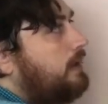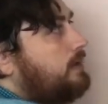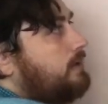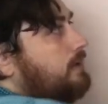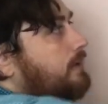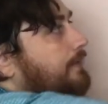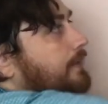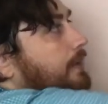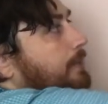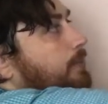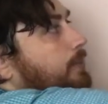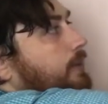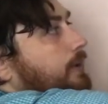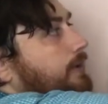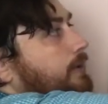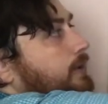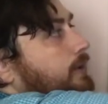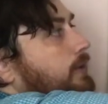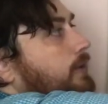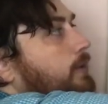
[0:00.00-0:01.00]
So if I
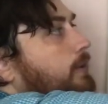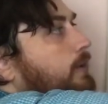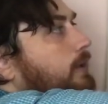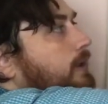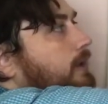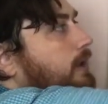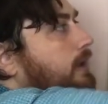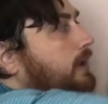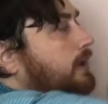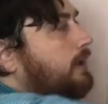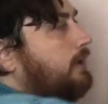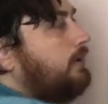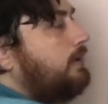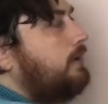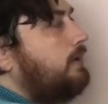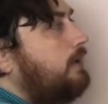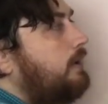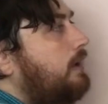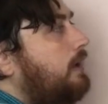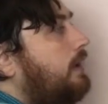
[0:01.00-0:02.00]
plug 2 into
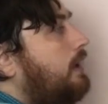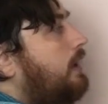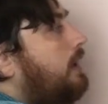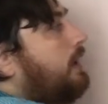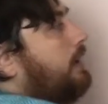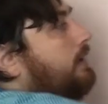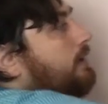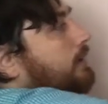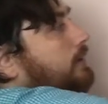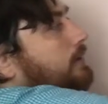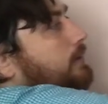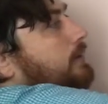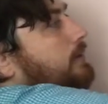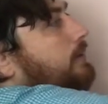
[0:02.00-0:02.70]
here, I get